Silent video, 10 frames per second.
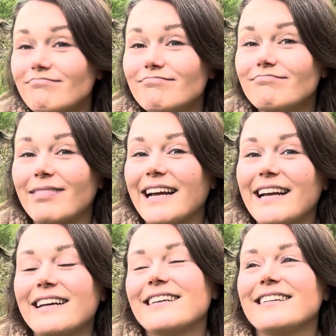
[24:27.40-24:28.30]

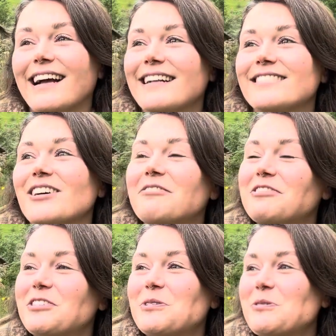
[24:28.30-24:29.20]
my hat's off
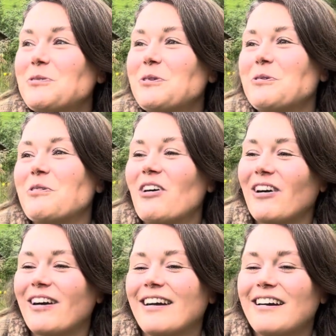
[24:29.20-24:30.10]
to you. You
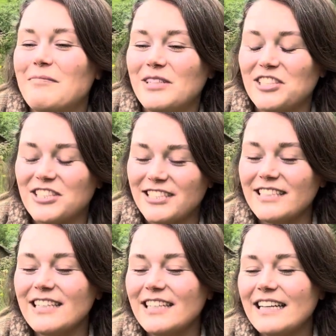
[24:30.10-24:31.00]
are a magician.
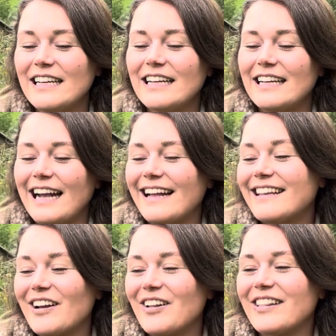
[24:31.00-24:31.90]
And
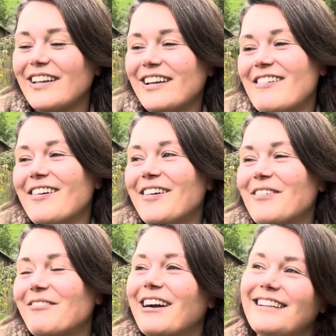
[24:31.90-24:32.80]
then on the
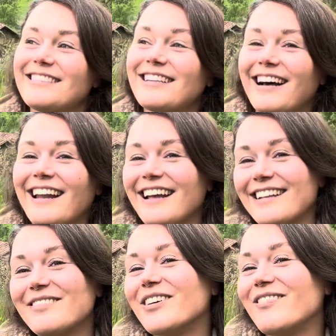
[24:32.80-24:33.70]
right side,
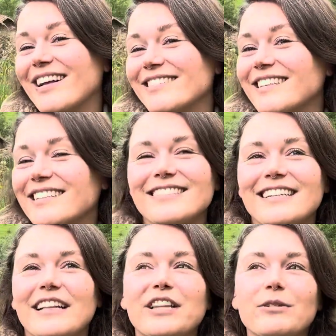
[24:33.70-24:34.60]
the more masculine
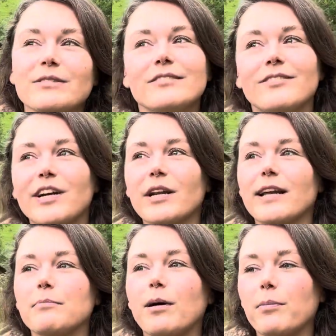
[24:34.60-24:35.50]
side, there was this very
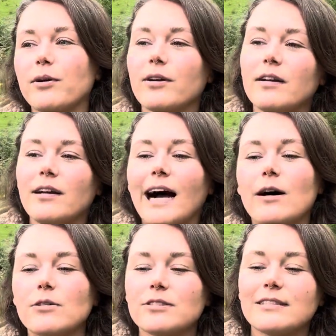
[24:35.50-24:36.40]
proper
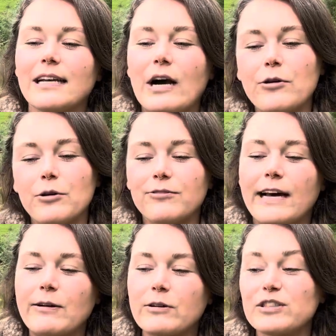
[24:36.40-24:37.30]
house. No
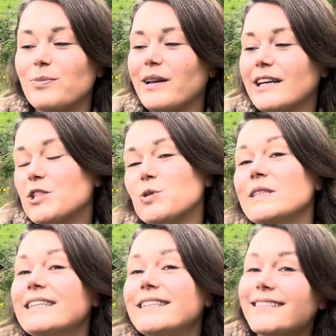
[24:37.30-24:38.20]
flowers, but
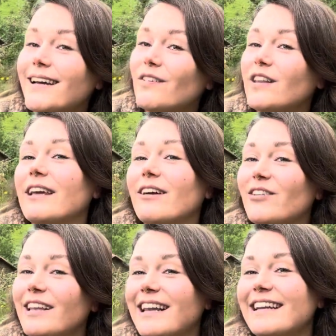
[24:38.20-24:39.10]
trees,
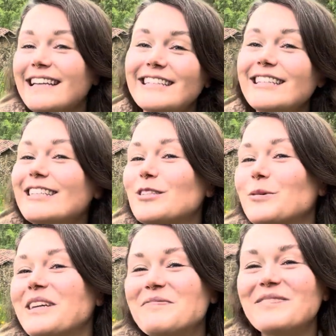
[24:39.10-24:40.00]
everything neatly
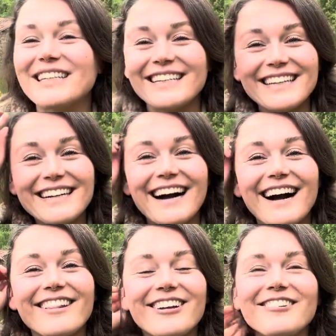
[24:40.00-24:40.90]
trimmed. And
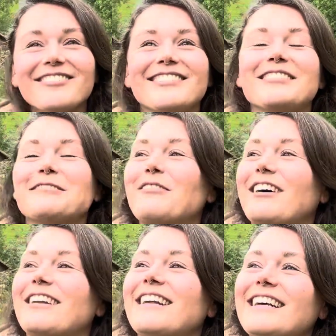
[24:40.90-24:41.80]
I thought it was such a fun